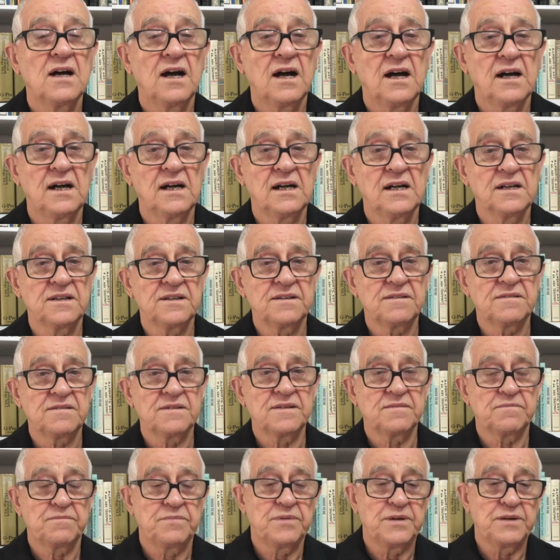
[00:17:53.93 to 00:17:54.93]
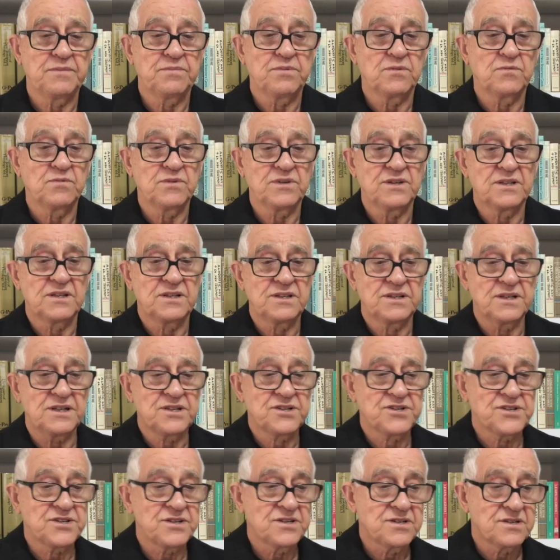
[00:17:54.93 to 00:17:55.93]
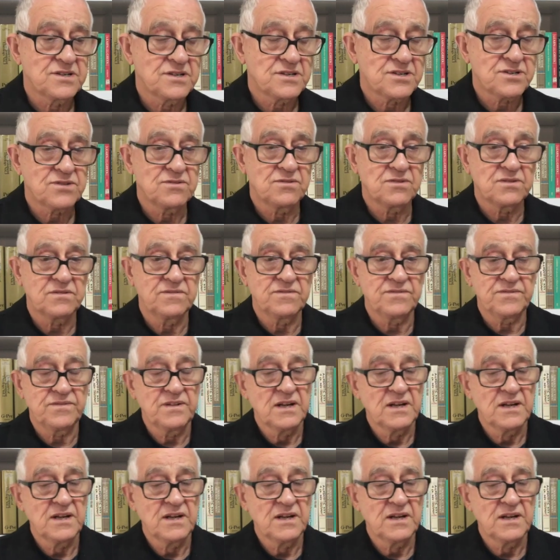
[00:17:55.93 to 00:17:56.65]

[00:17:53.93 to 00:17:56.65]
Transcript: uh, people with addictions, sort of